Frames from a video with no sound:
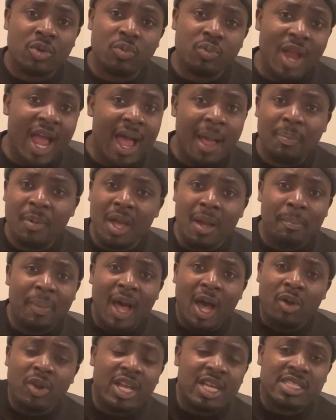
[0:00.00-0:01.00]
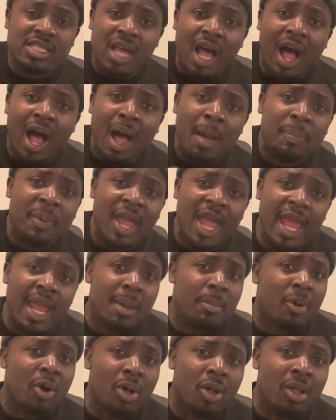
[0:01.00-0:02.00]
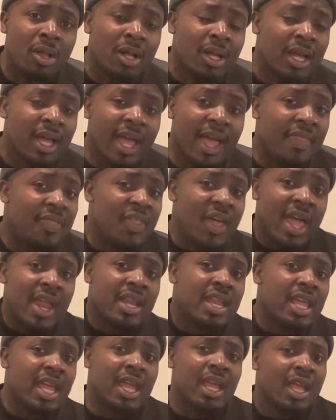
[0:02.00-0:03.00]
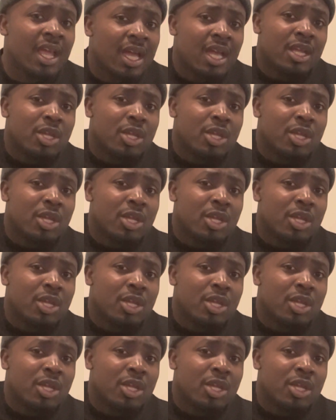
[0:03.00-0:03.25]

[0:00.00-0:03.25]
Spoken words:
rap about his op Abel. And then he